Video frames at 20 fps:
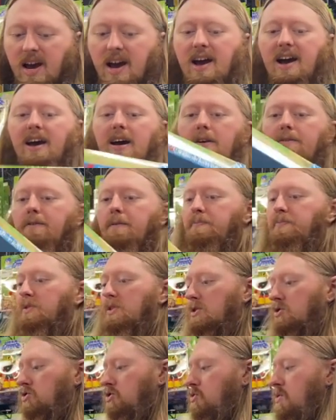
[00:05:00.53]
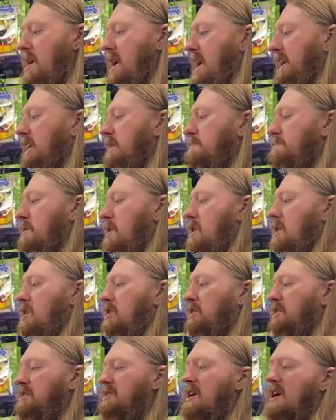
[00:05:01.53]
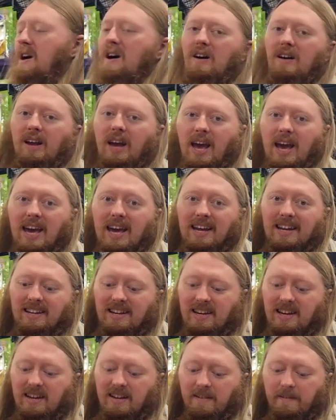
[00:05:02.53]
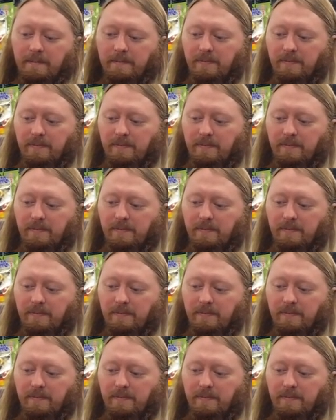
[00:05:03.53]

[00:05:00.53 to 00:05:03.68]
have Dragon Ball Star Candy.